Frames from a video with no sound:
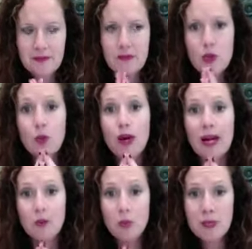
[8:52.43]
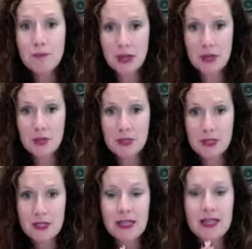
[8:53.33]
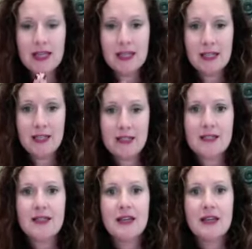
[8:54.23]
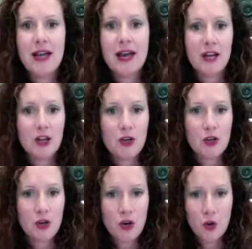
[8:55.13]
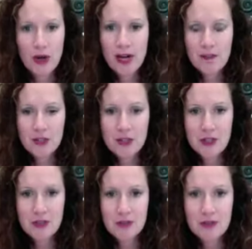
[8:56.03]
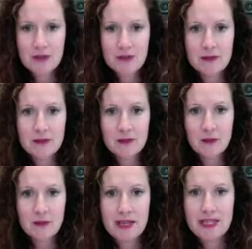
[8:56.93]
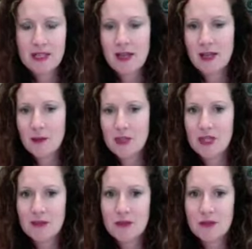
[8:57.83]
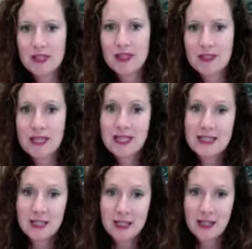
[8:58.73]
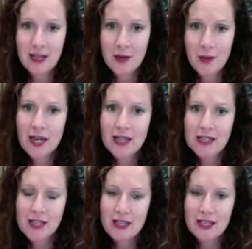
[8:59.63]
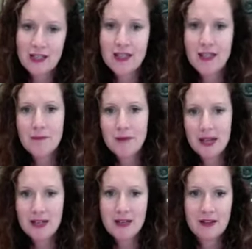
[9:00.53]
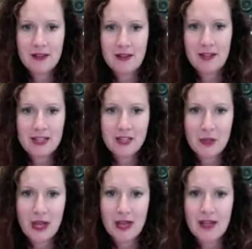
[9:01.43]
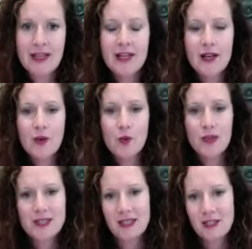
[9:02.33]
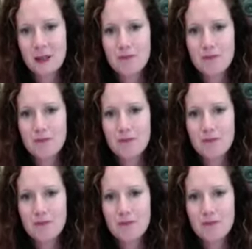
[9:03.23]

What I would post is, had a great afternoon with my son, went to the movies, didn't get a lot of writing done, but that's okay. Where it's a little